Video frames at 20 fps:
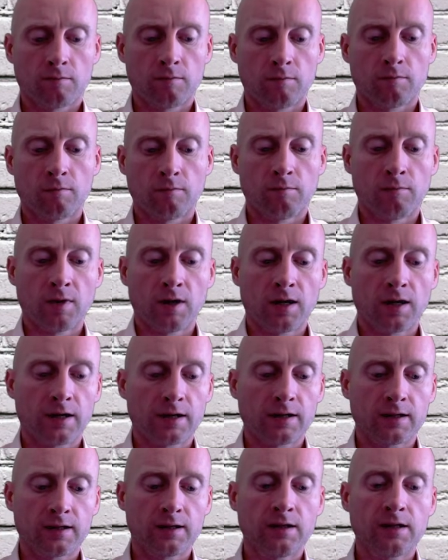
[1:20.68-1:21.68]
my
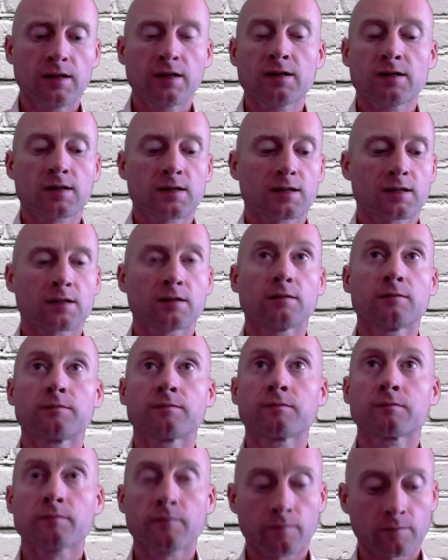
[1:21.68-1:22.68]
list,
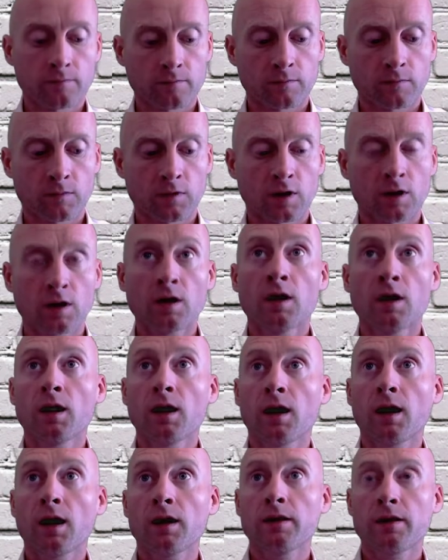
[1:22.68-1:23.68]

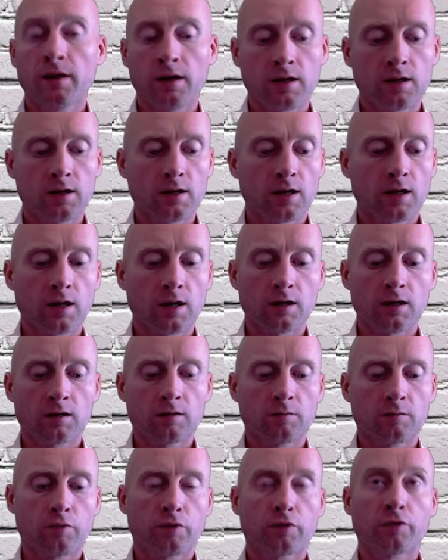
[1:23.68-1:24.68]
and then I can
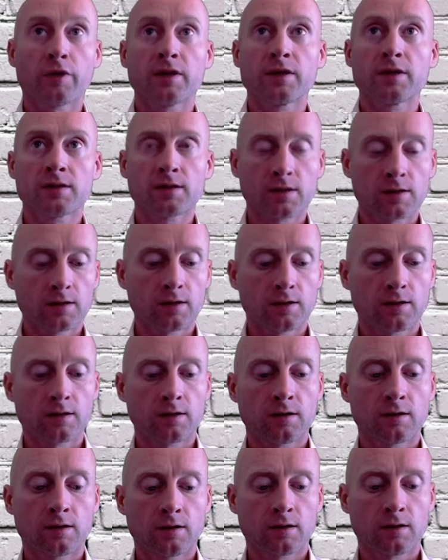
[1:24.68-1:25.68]
print
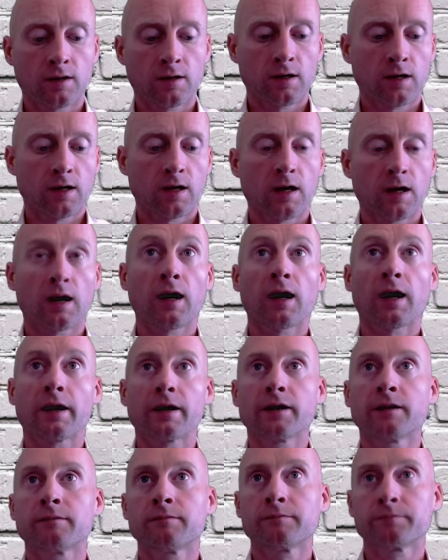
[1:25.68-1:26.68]
i.
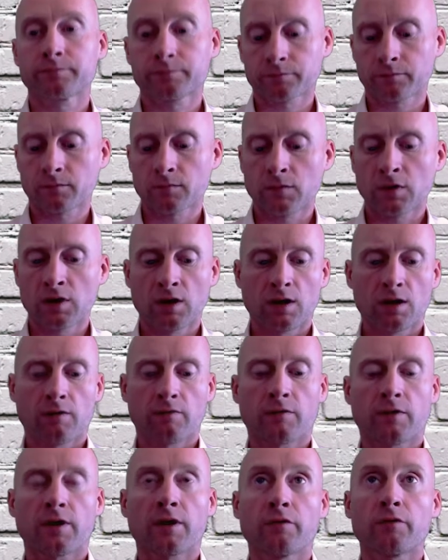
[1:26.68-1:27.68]
If I
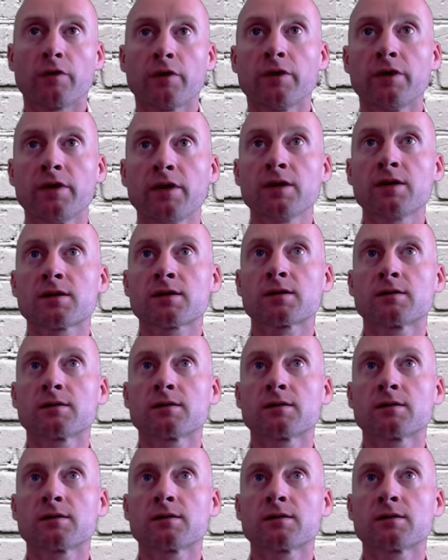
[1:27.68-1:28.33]
run this,